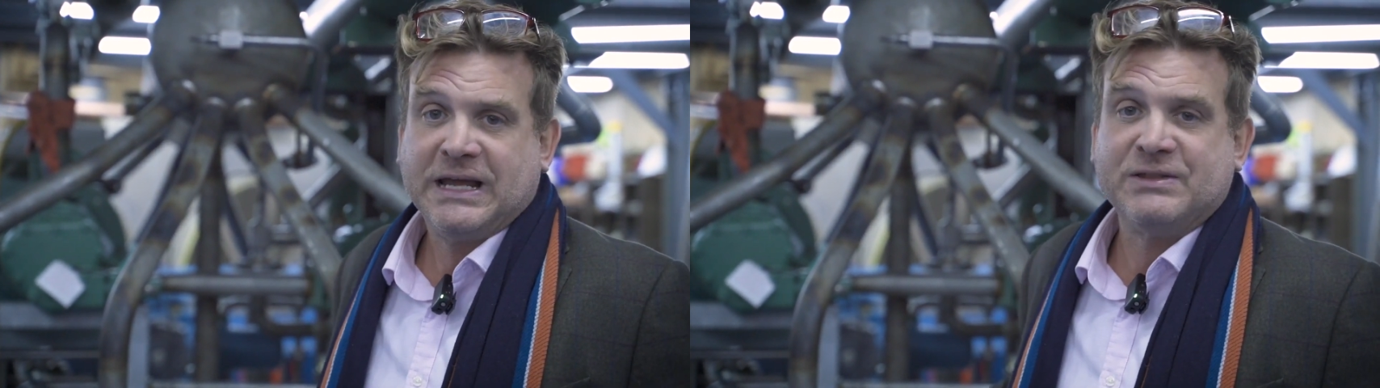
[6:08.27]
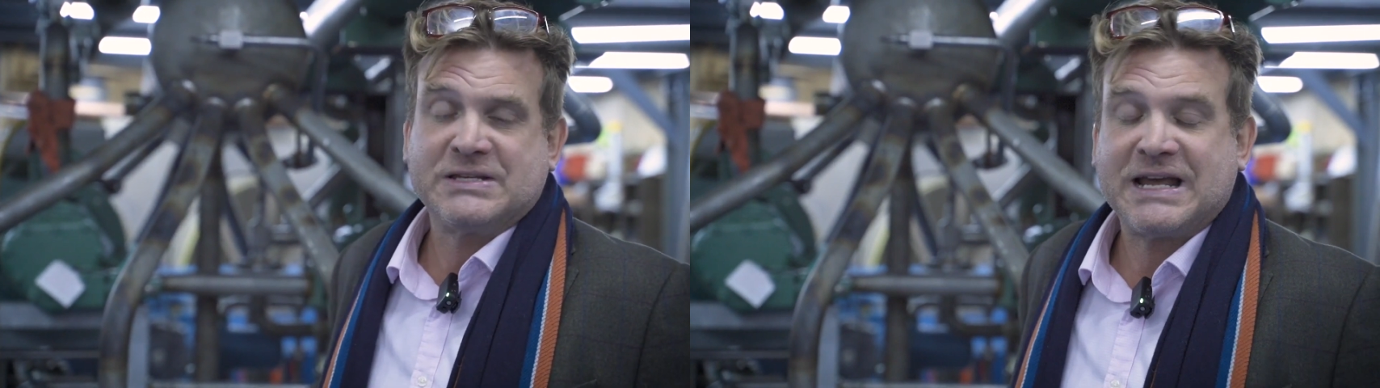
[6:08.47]

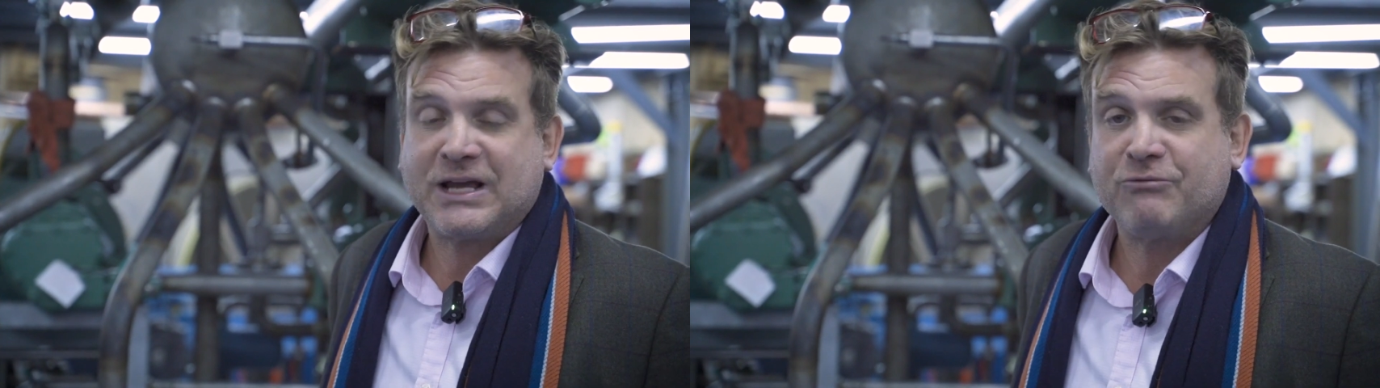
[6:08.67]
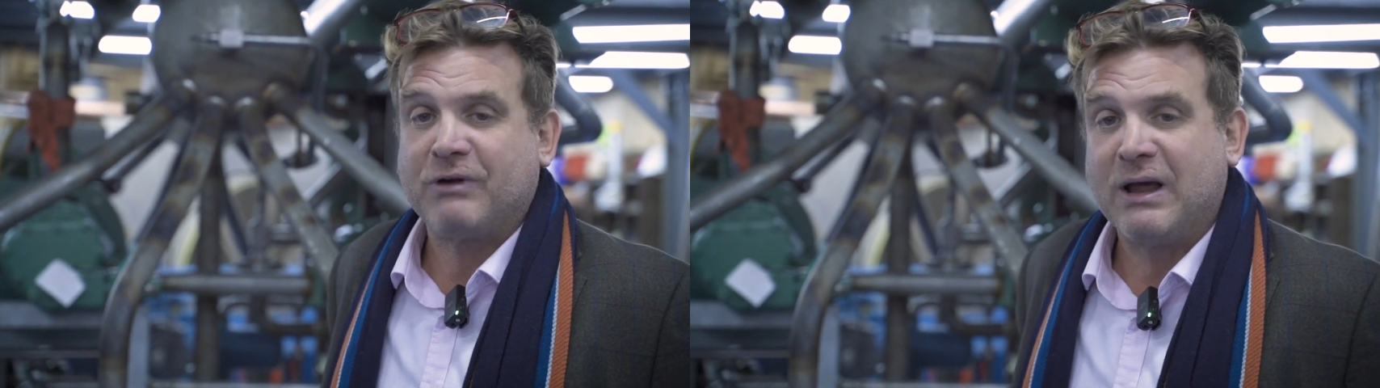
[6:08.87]
in the
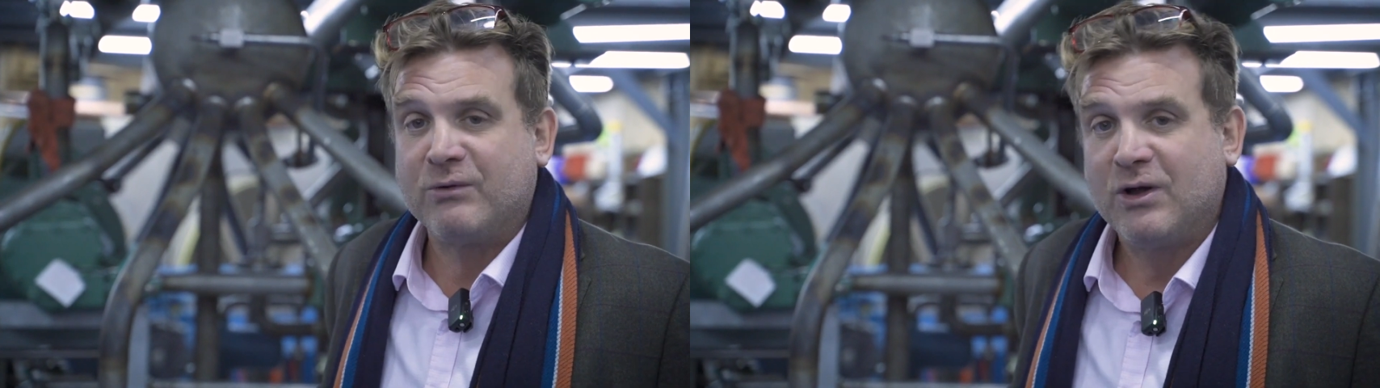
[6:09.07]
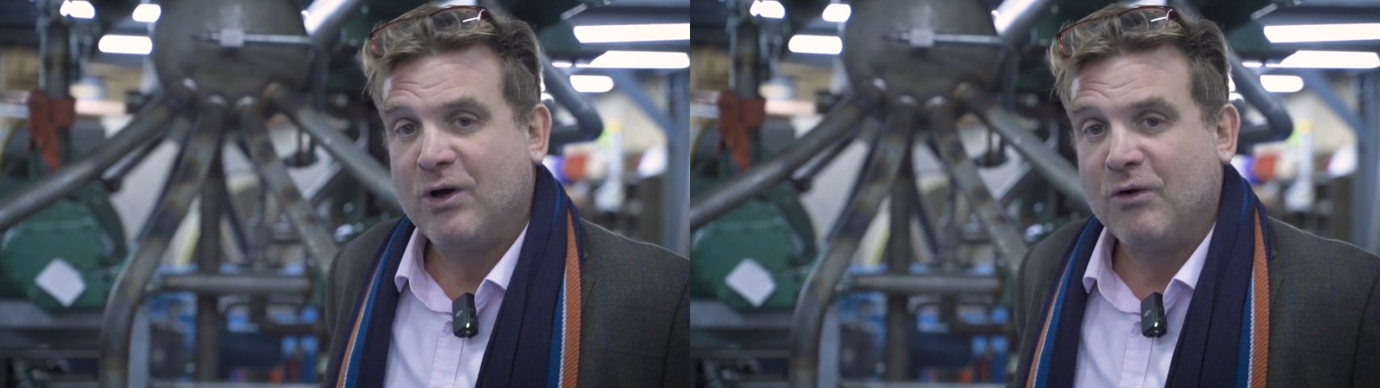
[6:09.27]
second
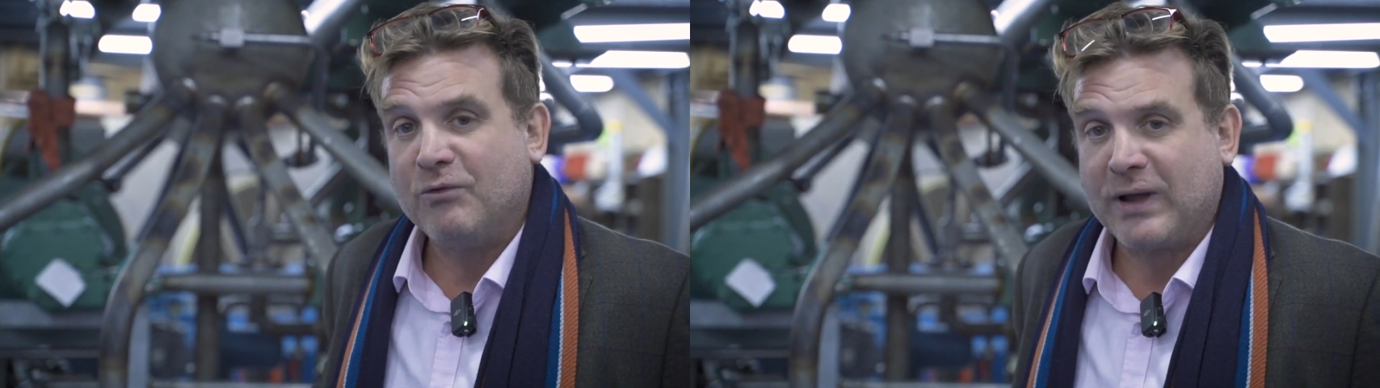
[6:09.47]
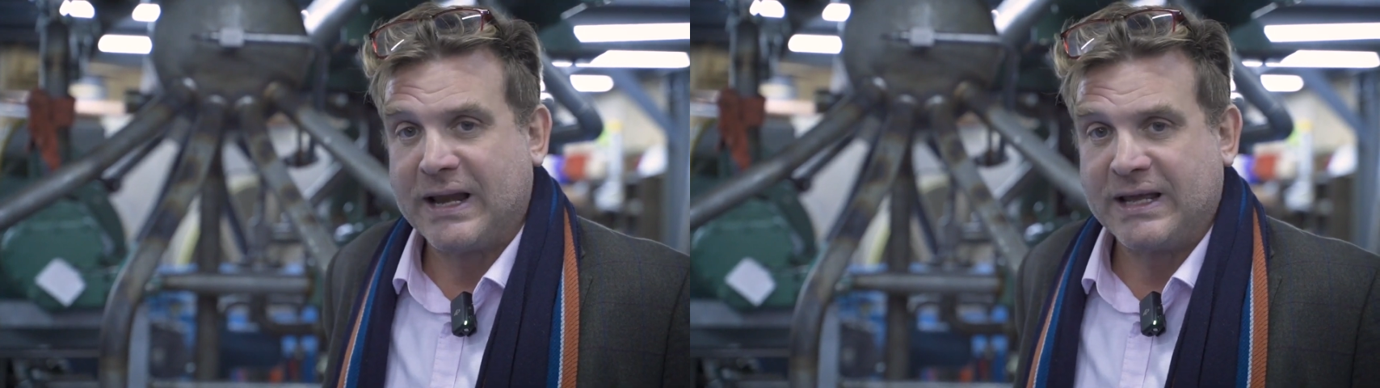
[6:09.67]
round of
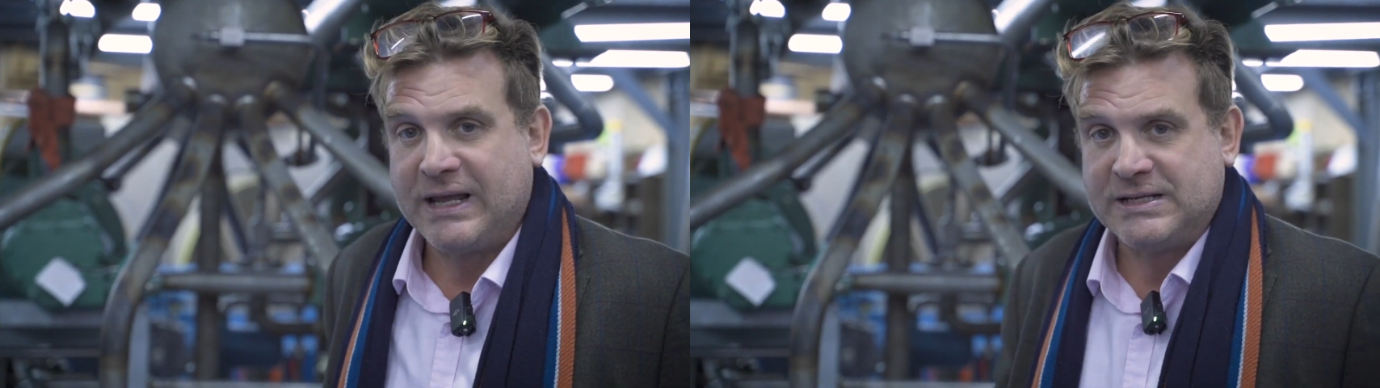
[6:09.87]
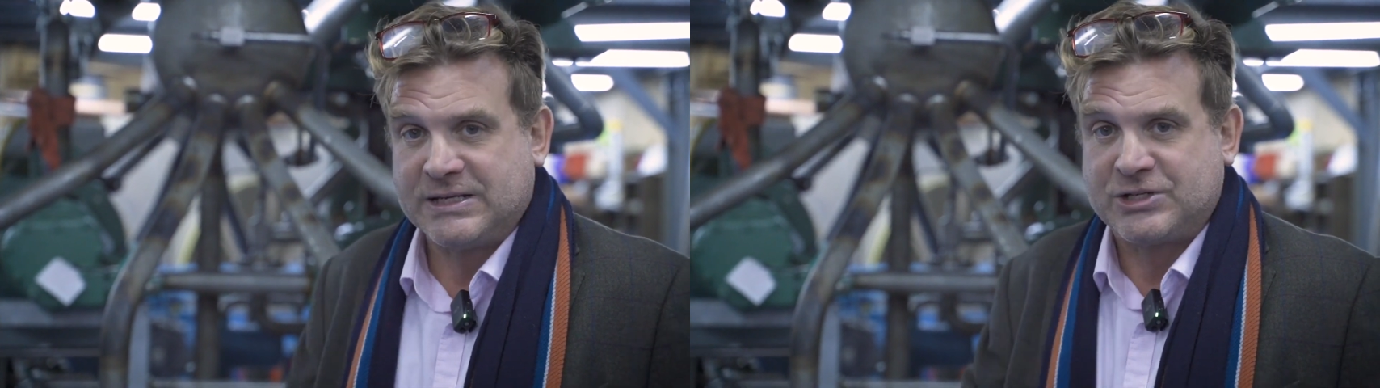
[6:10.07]
Organic
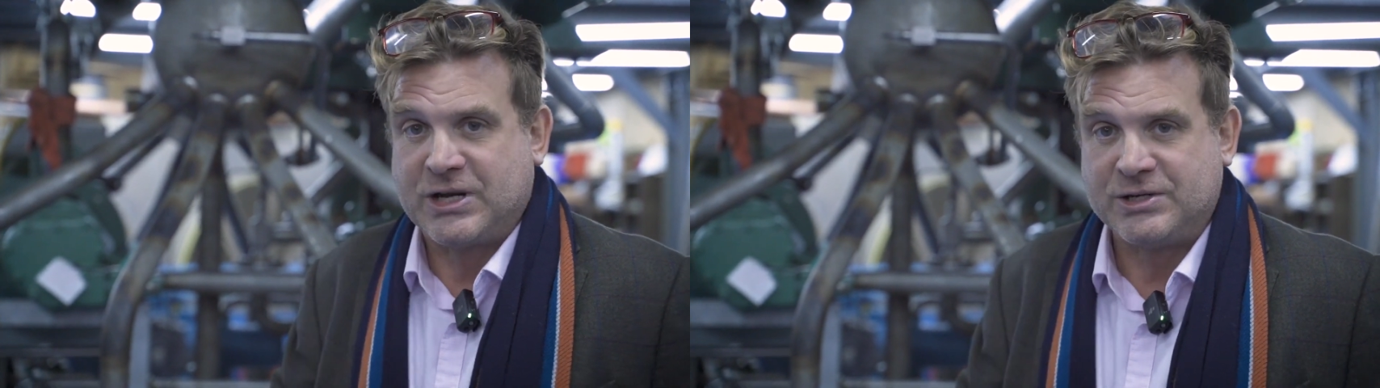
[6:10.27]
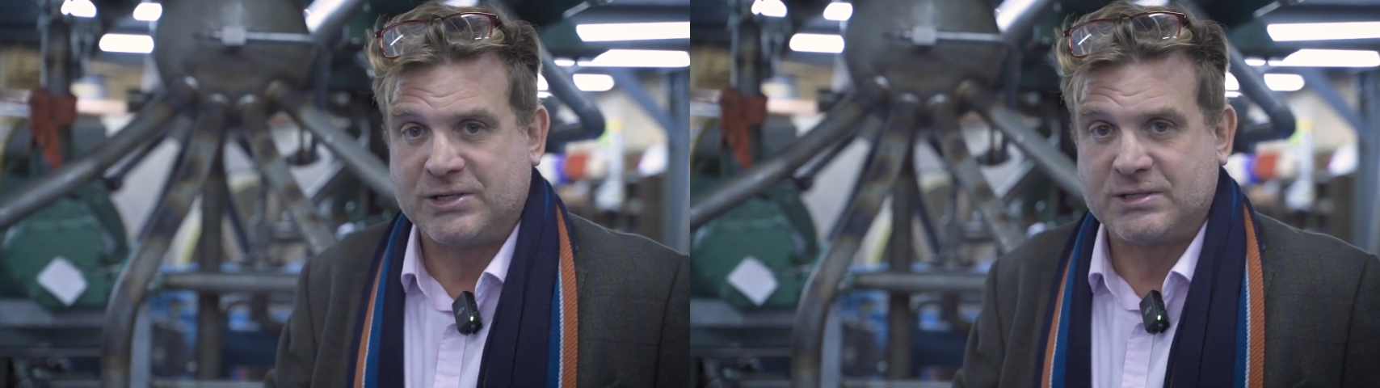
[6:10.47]
Heat
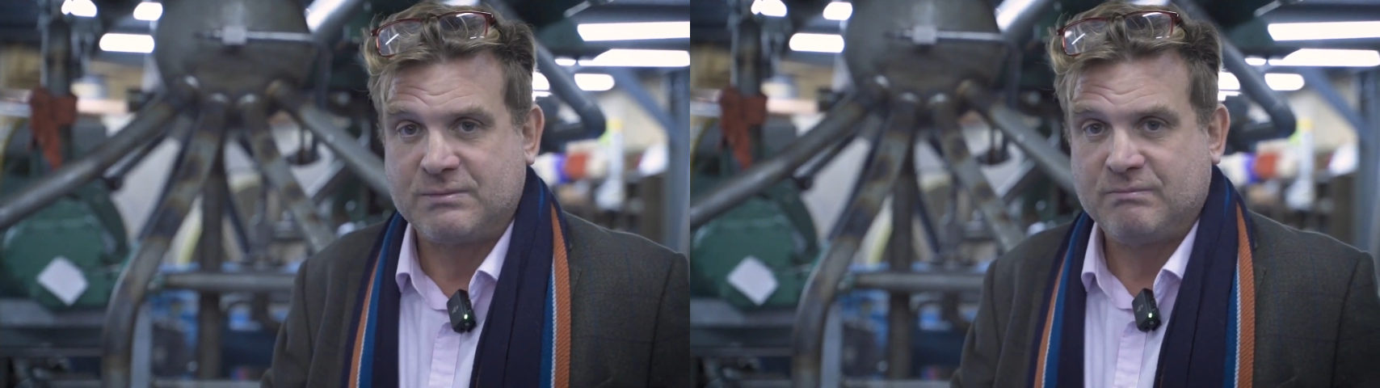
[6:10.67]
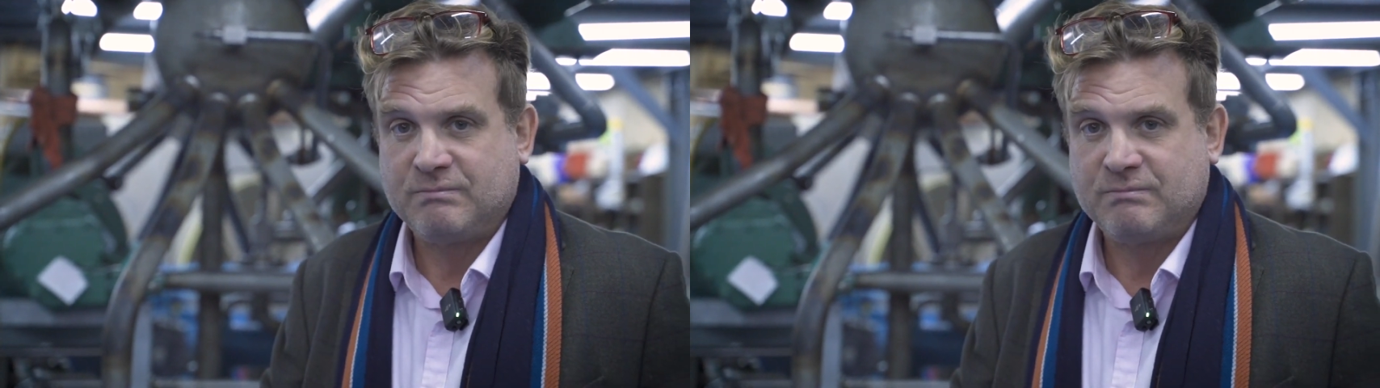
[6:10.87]
Exchangers.